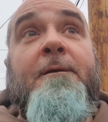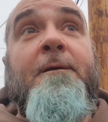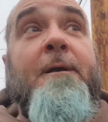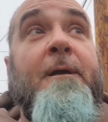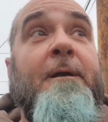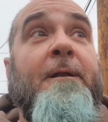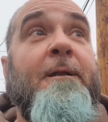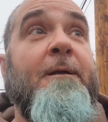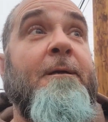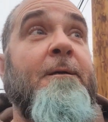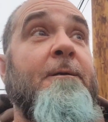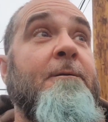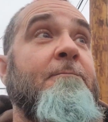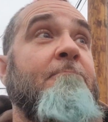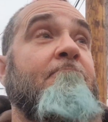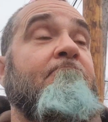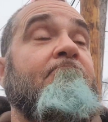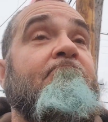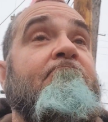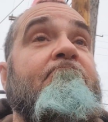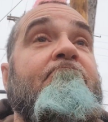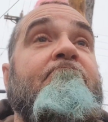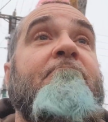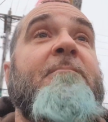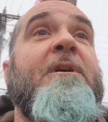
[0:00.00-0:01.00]
And
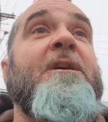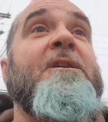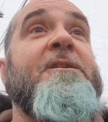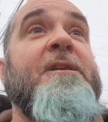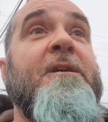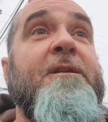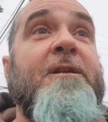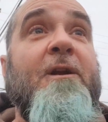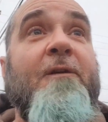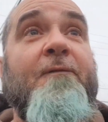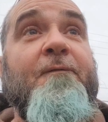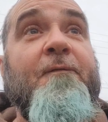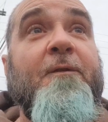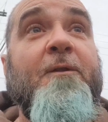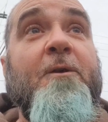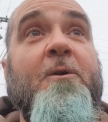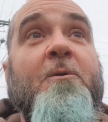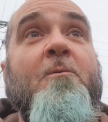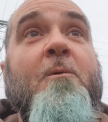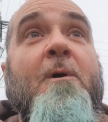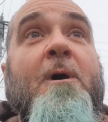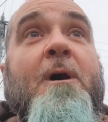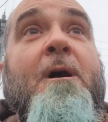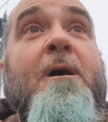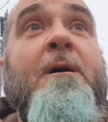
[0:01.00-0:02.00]
I sit there for a
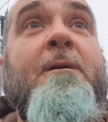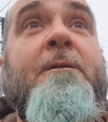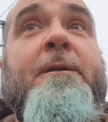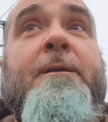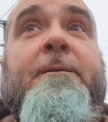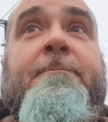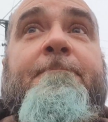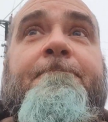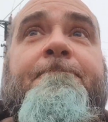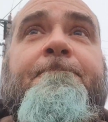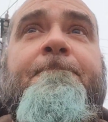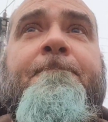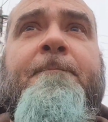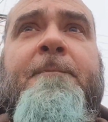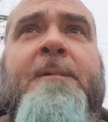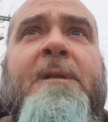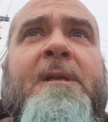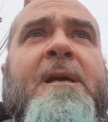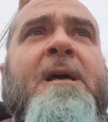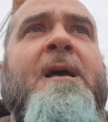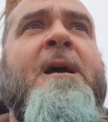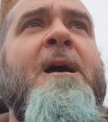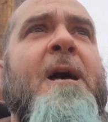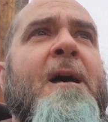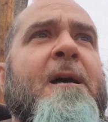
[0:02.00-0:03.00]
little while, and then
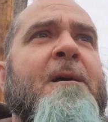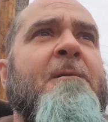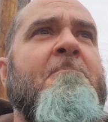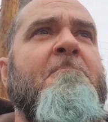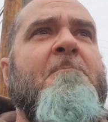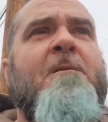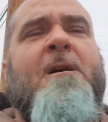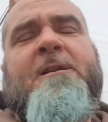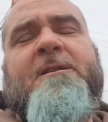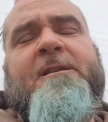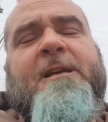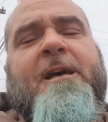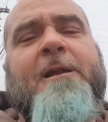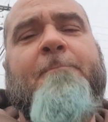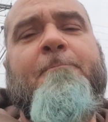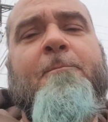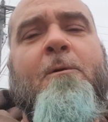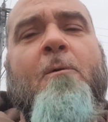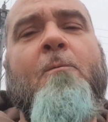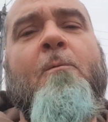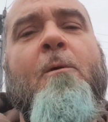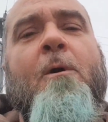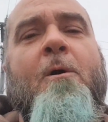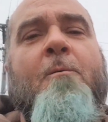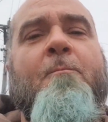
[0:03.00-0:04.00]
decided I'm
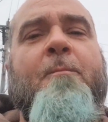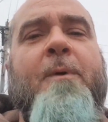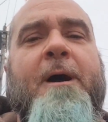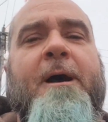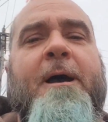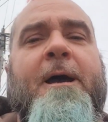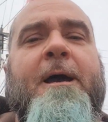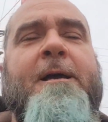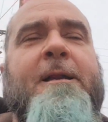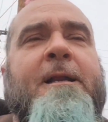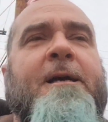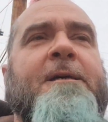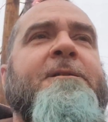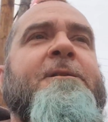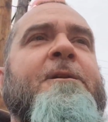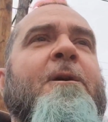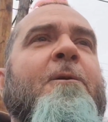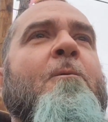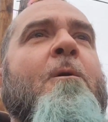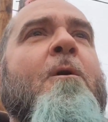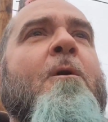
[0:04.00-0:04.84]
gonna walk back, and I start